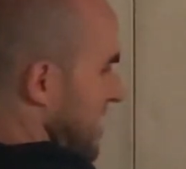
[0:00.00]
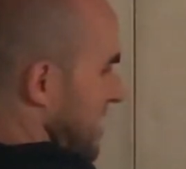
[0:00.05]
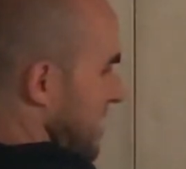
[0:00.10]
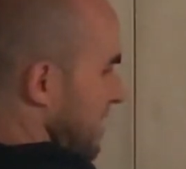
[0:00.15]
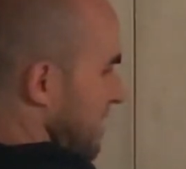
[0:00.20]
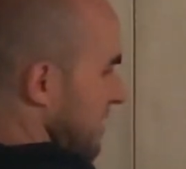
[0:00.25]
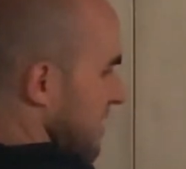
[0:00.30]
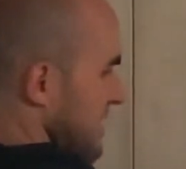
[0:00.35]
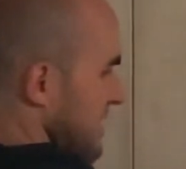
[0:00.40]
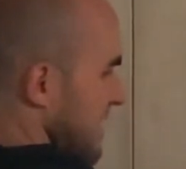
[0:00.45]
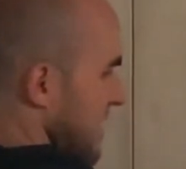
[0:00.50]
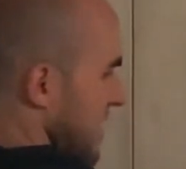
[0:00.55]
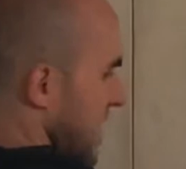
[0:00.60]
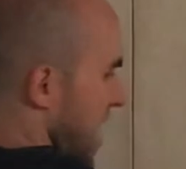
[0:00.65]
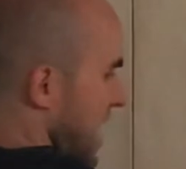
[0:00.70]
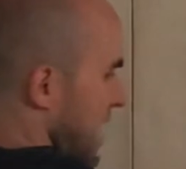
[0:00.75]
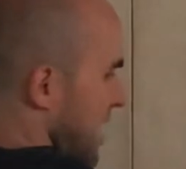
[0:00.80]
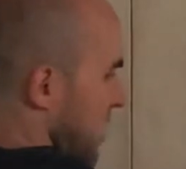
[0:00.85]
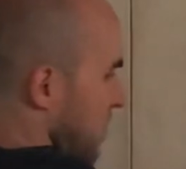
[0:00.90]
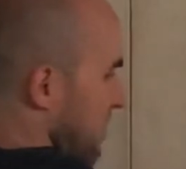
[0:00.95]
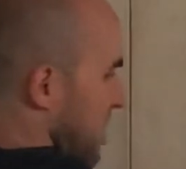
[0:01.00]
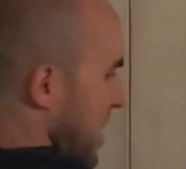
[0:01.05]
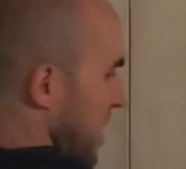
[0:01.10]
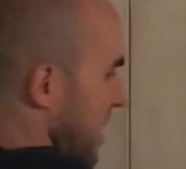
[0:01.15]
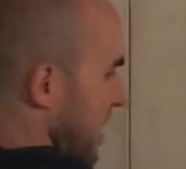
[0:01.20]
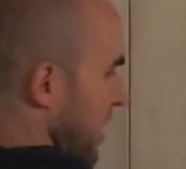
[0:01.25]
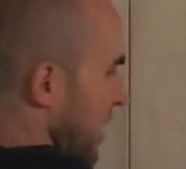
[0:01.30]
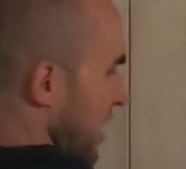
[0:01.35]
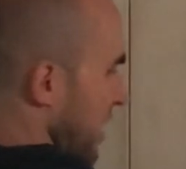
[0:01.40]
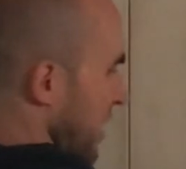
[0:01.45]
here is going to end up
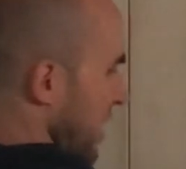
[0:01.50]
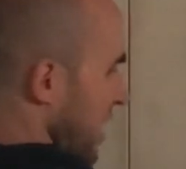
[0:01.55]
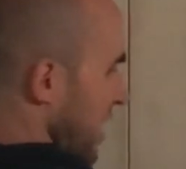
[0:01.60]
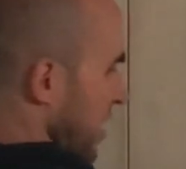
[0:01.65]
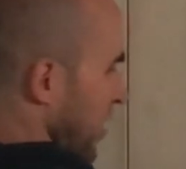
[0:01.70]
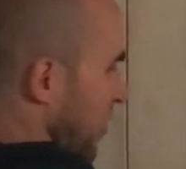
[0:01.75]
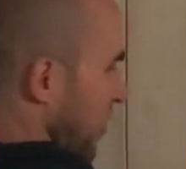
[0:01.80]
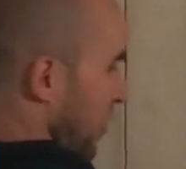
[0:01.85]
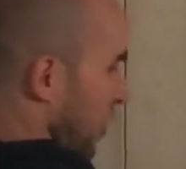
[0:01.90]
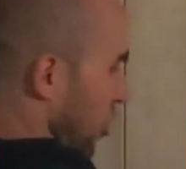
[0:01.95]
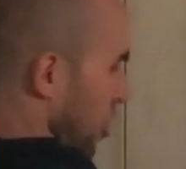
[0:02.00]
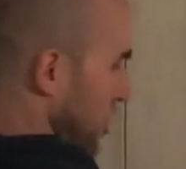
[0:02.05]
being 4